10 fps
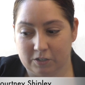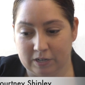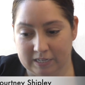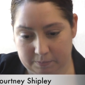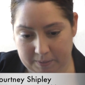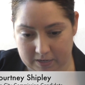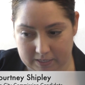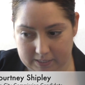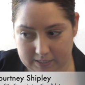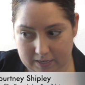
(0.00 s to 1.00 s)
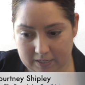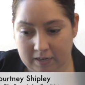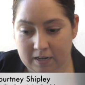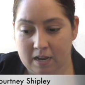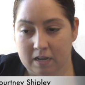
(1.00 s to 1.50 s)
transparency.
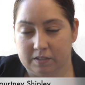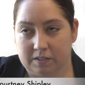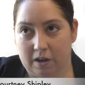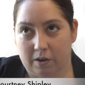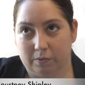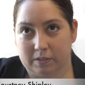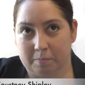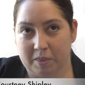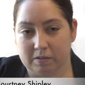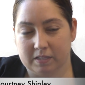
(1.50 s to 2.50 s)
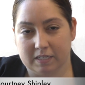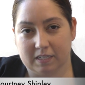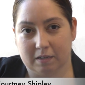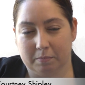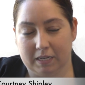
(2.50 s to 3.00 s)
So some of those
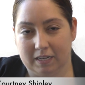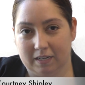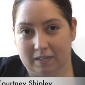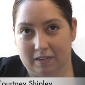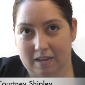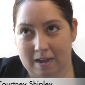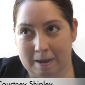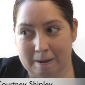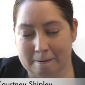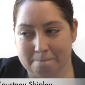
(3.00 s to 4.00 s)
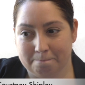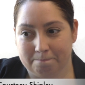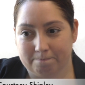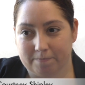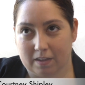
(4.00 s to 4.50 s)
things can be
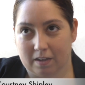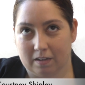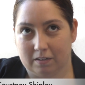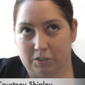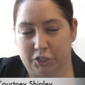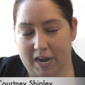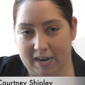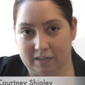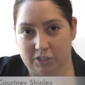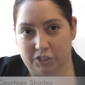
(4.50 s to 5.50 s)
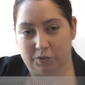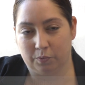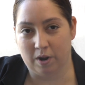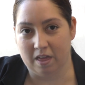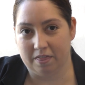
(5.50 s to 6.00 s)
changed
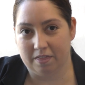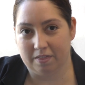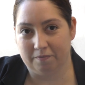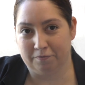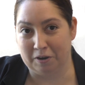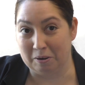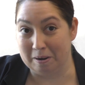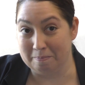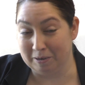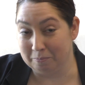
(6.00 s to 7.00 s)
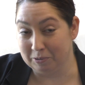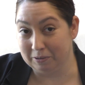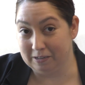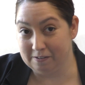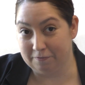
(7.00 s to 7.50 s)
with very
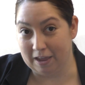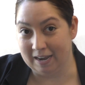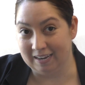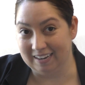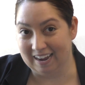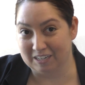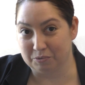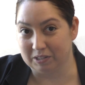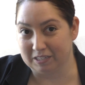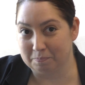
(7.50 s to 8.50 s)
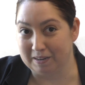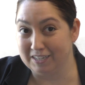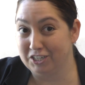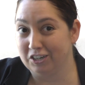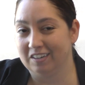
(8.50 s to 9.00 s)
minimal, if any, actual
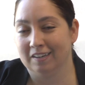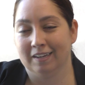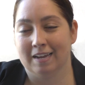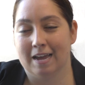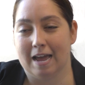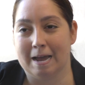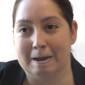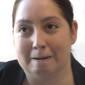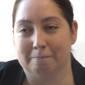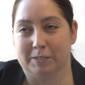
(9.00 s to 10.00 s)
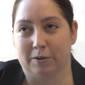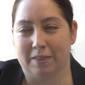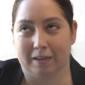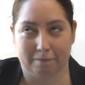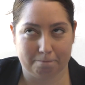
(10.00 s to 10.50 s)
expenditure. So
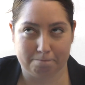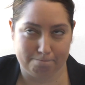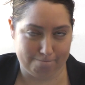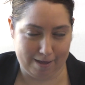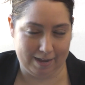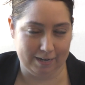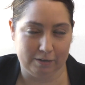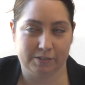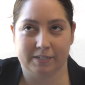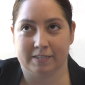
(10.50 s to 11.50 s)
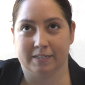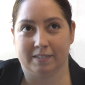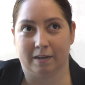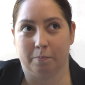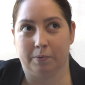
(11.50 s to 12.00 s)
I think I used as an
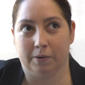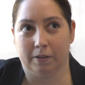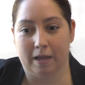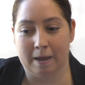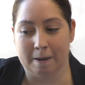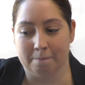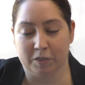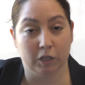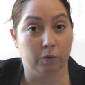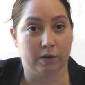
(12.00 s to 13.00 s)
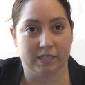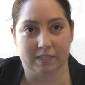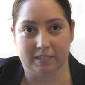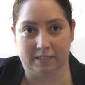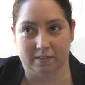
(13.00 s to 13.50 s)
example the
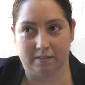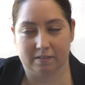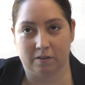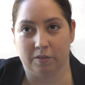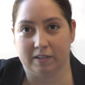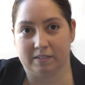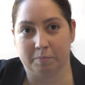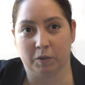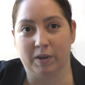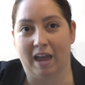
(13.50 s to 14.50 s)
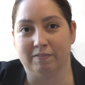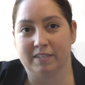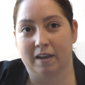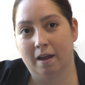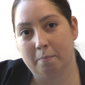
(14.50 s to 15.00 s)
Lawrence Listens. So that's something we have
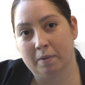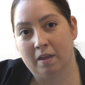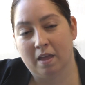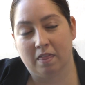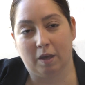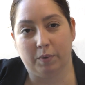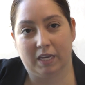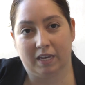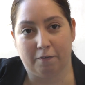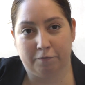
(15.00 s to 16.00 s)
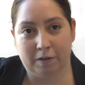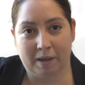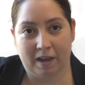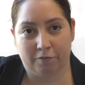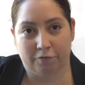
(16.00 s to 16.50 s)
set up that we could get
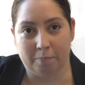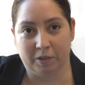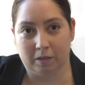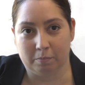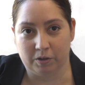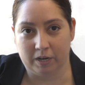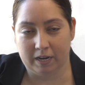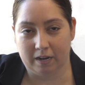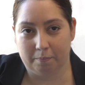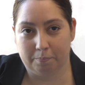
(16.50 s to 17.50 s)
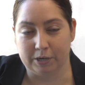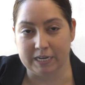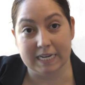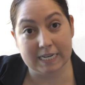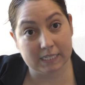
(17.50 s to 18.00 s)
feedback from the community
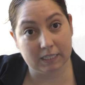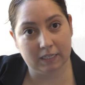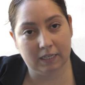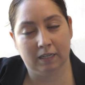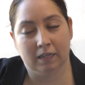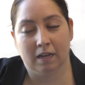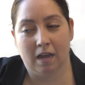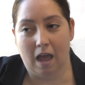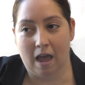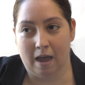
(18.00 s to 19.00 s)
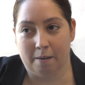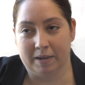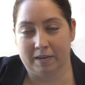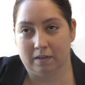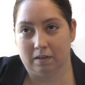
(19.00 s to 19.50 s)
pretty easily.
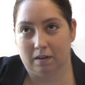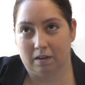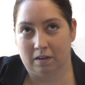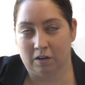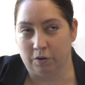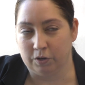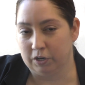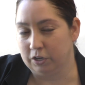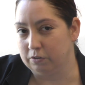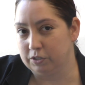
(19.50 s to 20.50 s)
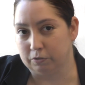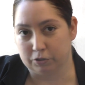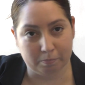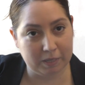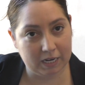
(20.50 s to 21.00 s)
And you can use
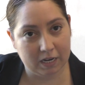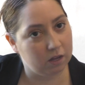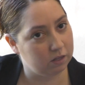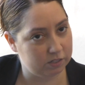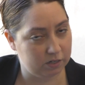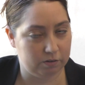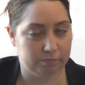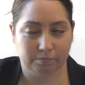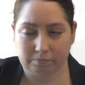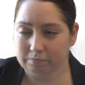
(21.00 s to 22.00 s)
social media also.